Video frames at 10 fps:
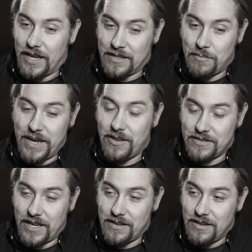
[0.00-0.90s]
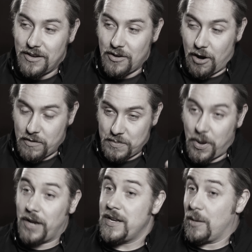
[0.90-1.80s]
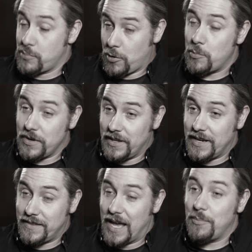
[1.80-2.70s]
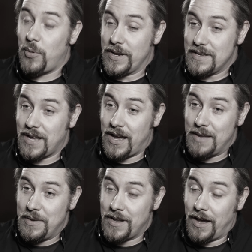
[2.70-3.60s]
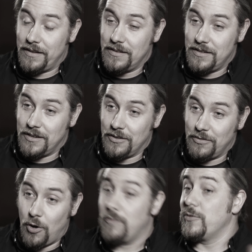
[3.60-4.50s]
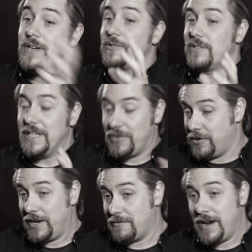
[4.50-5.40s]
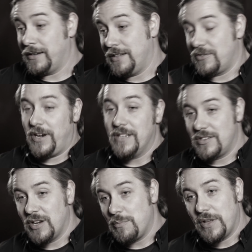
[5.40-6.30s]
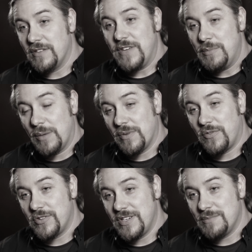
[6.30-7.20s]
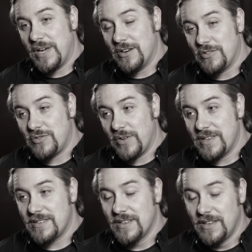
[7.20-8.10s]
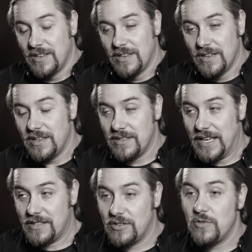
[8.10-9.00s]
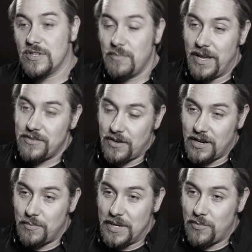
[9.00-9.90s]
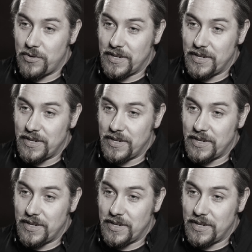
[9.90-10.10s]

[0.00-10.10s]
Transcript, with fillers: and the males that are responding appropriately at that point in time and not overeagerly turning around and trying to jump on the female before she's made her choice, those are the males that are going to be more